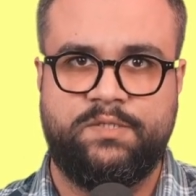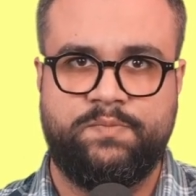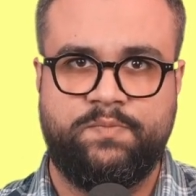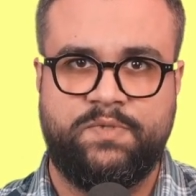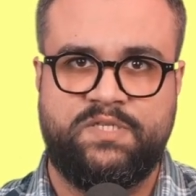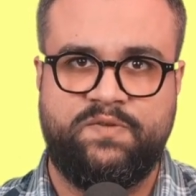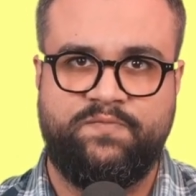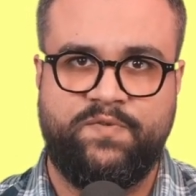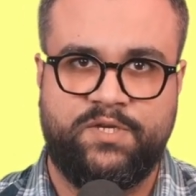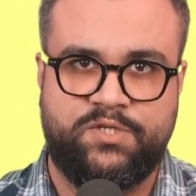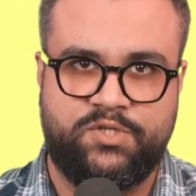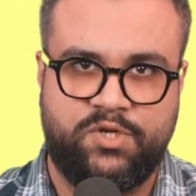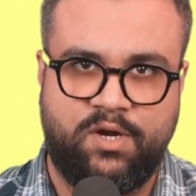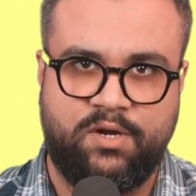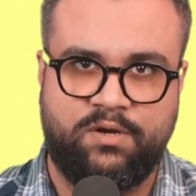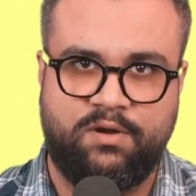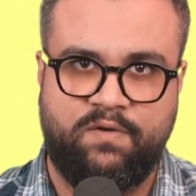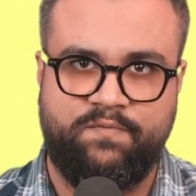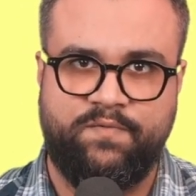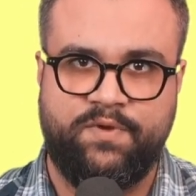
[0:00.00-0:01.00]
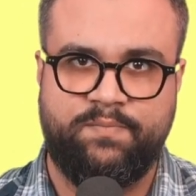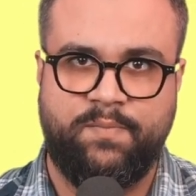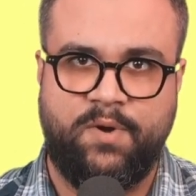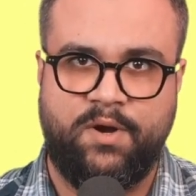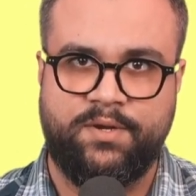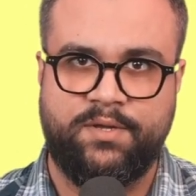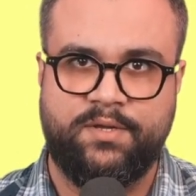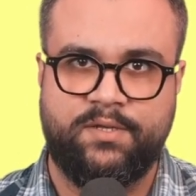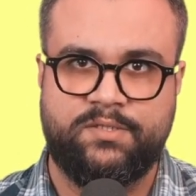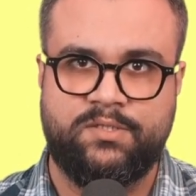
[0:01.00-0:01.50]
specific geographic
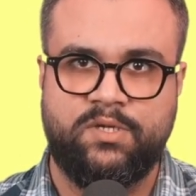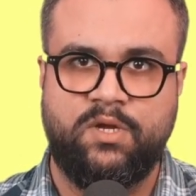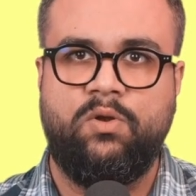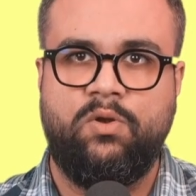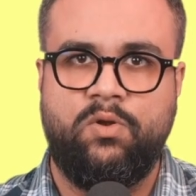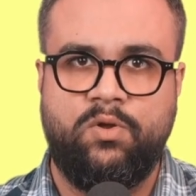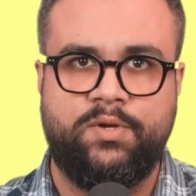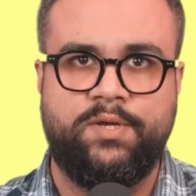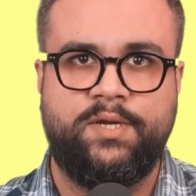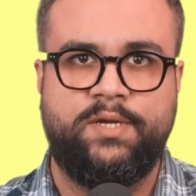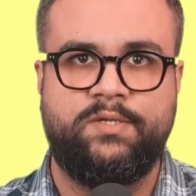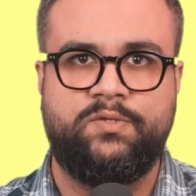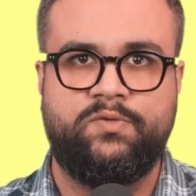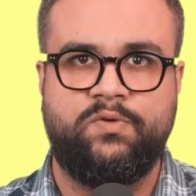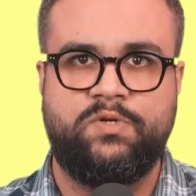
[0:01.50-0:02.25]
markets or looking to